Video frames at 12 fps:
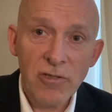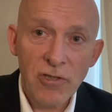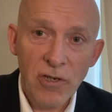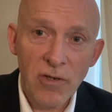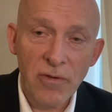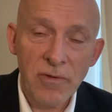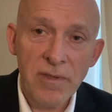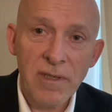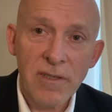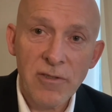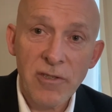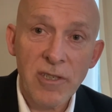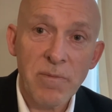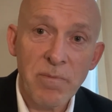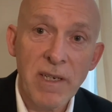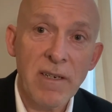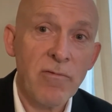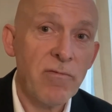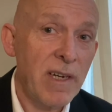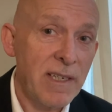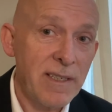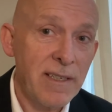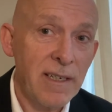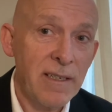John has just been
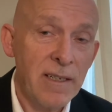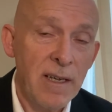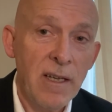arrested